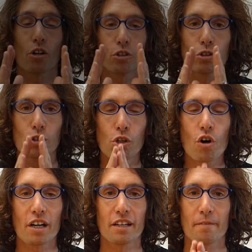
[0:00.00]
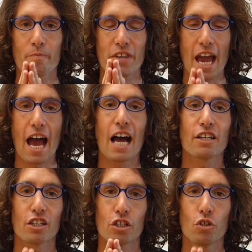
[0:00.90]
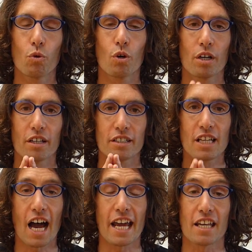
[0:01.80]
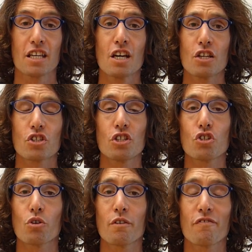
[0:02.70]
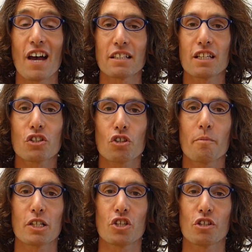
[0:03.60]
Look at your diet. Since you're investing so much of your